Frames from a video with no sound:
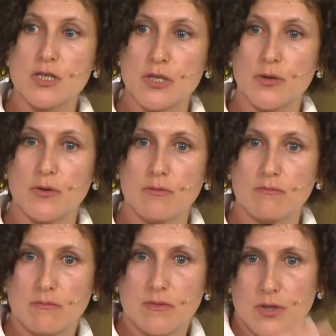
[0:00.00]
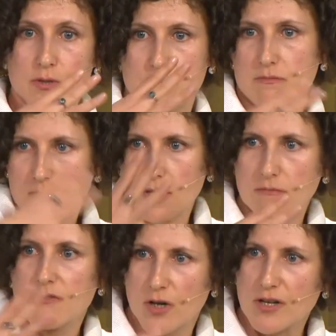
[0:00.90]

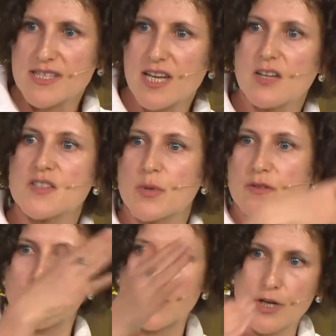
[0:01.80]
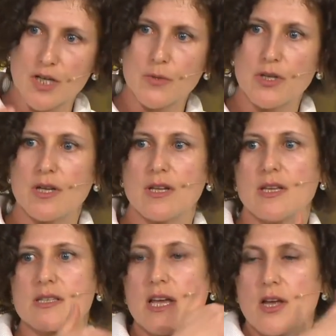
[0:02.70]
for ourselves, but for our
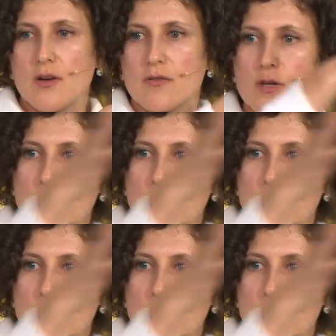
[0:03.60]
communities, for the